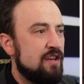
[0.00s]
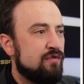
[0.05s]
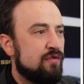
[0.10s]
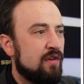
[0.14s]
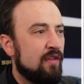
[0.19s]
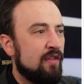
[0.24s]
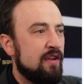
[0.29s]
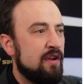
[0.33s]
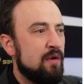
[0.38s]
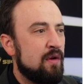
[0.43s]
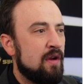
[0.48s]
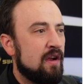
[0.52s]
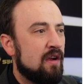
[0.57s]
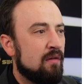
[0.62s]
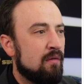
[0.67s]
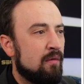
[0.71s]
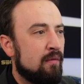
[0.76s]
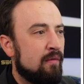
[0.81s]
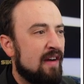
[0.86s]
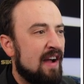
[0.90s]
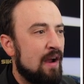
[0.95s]
and each friendly unit
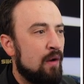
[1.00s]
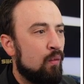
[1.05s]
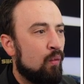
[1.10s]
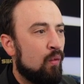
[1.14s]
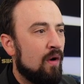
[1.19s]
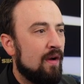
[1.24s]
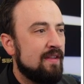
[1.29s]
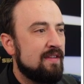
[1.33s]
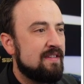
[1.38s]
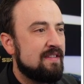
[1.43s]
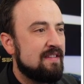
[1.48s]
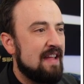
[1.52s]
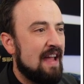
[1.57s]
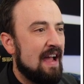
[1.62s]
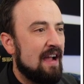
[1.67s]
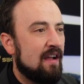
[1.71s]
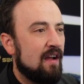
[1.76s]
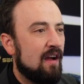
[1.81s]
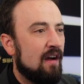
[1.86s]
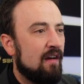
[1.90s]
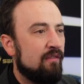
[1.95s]
can provide 1
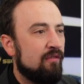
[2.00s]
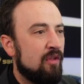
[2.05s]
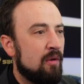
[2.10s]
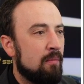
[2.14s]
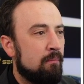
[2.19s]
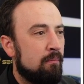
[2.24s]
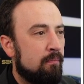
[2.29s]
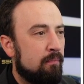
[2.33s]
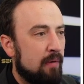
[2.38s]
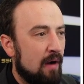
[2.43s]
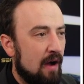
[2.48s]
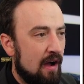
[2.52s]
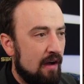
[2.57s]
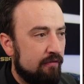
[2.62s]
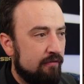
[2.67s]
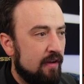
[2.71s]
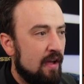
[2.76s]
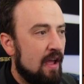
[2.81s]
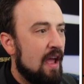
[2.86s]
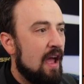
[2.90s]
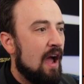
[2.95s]
stack of the
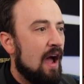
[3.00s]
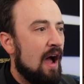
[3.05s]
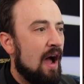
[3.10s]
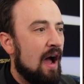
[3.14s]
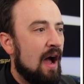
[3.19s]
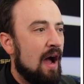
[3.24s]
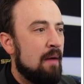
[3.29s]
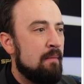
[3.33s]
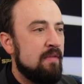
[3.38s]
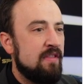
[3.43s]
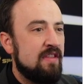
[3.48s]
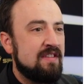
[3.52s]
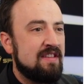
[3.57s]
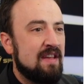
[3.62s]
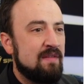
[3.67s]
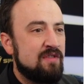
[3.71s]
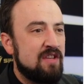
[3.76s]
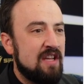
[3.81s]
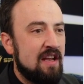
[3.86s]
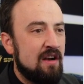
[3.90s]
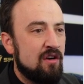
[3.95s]
buff. This
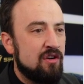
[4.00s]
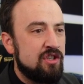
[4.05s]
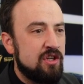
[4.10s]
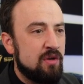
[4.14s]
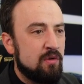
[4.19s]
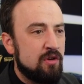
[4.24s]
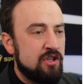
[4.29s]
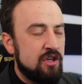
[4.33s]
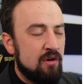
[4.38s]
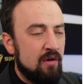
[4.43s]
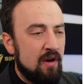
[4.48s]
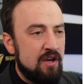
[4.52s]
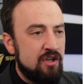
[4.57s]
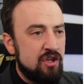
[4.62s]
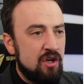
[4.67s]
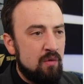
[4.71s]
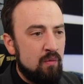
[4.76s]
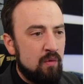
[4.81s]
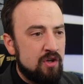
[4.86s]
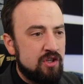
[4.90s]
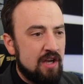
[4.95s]
gives energy
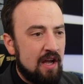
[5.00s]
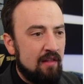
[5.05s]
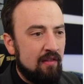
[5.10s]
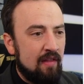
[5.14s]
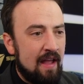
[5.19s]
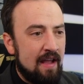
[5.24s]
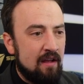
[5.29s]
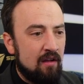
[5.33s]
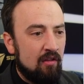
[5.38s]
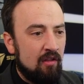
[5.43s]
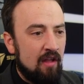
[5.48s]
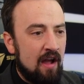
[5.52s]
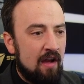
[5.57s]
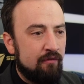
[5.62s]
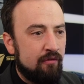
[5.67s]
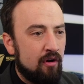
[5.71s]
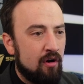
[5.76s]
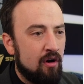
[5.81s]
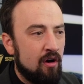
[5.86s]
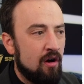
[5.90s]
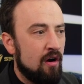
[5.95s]
regeneration, which I like a
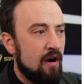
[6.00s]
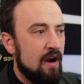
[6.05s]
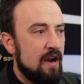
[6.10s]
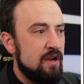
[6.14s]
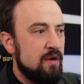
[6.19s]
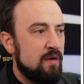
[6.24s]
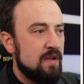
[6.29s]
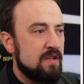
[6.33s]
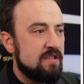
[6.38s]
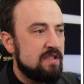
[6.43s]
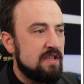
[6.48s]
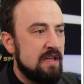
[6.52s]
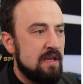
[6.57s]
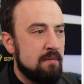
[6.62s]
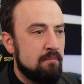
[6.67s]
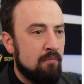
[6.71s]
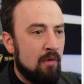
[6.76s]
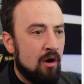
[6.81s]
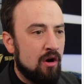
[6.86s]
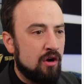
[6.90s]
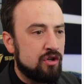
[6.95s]
lot for her, and you can
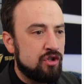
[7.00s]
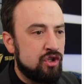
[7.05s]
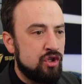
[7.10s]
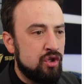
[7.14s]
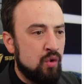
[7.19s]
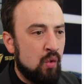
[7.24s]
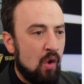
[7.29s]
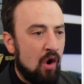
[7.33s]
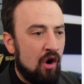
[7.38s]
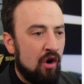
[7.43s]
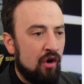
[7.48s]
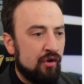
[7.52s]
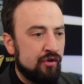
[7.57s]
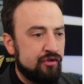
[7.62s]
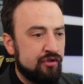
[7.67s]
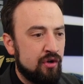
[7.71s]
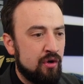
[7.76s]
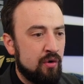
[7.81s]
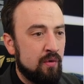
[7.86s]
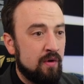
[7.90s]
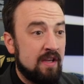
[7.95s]
see Mark II
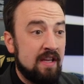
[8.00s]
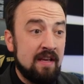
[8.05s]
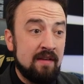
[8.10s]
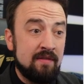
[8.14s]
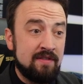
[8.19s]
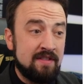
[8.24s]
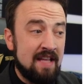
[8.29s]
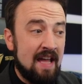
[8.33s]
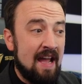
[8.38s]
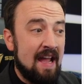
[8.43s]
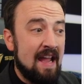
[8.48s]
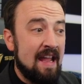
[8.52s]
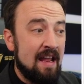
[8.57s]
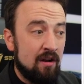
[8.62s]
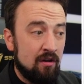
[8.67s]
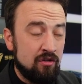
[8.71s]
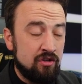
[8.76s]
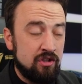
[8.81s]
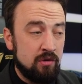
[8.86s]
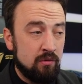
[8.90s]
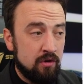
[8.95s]
also gives that
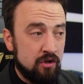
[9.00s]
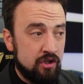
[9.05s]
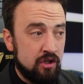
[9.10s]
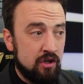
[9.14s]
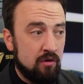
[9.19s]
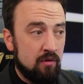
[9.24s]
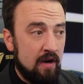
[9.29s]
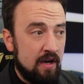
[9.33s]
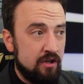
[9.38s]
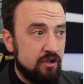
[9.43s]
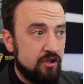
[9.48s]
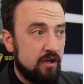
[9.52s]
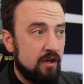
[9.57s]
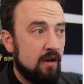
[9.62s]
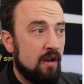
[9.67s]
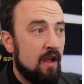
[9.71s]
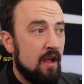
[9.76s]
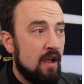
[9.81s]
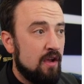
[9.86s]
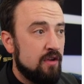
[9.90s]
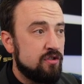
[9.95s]
energy
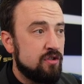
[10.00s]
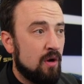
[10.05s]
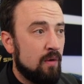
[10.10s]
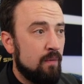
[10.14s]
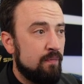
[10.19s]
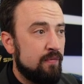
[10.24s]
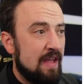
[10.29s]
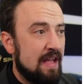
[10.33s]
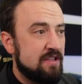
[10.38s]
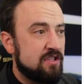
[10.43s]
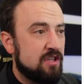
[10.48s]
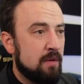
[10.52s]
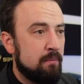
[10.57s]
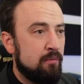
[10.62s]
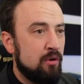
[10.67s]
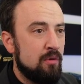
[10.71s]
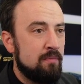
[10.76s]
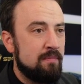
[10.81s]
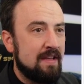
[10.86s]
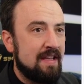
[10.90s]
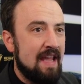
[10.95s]
regeneration. So that's
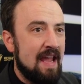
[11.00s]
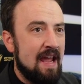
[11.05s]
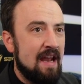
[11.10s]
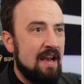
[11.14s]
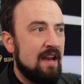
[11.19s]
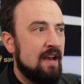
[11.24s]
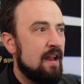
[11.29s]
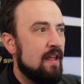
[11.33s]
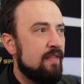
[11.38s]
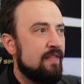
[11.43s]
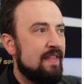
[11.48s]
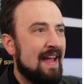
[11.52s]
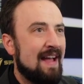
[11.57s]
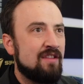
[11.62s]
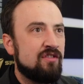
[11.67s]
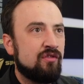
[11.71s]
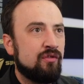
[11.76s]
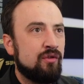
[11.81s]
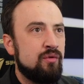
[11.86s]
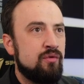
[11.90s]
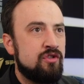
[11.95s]
Kaboom the Cannon.
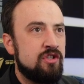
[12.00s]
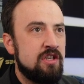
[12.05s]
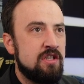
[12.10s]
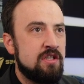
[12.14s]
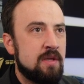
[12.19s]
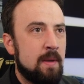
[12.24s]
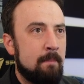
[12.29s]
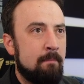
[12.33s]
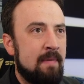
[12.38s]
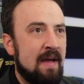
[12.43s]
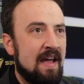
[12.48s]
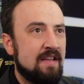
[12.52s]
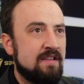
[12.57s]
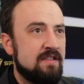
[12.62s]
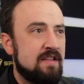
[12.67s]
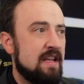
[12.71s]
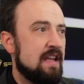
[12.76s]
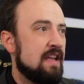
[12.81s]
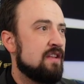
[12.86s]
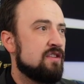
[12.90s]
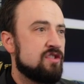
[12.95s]
That's Lucy's
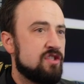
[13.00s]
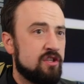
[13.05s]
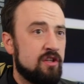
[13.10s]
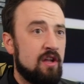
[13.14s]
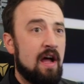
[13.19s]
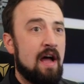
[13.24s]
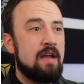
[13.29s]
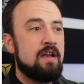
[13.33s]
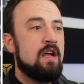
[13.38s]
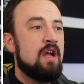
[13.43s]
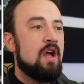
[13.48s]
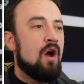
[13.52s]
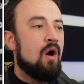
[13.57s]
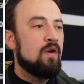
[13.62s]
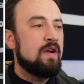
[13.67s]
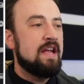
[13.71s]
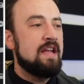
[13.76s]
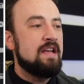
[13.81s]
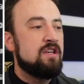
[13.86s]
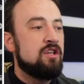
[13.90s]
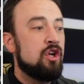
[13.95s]
best in slot.
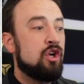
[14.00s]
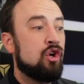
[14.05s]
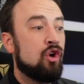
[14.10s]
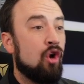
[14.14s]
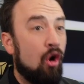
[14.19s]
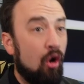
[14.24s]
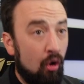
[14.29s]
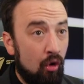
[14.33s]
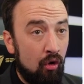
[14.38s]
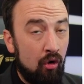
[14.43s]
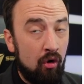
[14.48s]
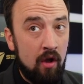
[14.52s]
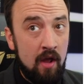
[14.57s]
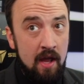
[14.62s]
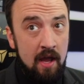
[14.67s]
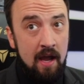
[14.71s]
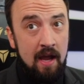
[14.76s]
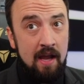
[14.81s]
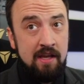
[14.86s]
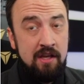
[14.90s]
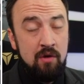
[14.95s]
Okay, Nicole,
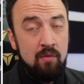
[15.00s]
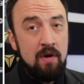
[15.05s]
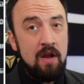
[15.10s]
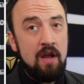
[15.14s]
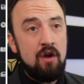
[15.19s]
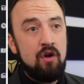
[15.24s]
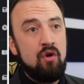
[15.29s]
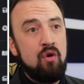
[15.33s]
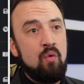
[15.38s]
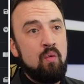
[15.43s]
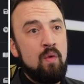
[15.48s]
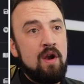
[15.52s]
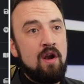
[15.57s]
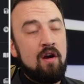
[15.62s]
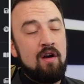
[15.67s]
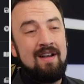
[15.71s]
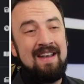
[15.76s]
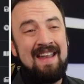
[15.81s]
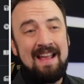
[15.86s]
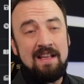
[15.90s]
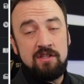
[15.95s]
a unit who, when
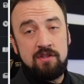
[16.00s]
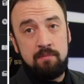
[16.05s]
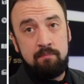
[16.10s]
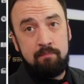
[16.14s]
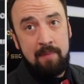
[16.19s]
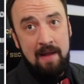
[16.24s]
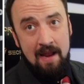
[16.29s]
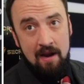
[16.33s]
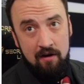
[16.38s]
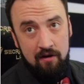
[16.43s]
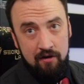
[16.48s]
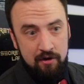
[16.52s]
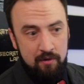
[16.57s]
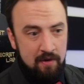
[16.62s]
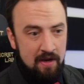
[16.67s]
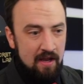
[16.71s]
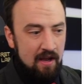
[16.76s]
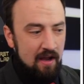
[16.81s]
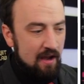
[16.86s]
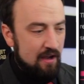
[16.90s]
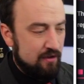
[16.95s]
our next banner
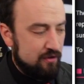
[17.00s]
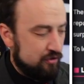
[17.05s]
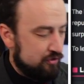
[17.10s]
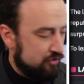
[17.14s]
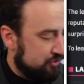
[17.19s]
unit,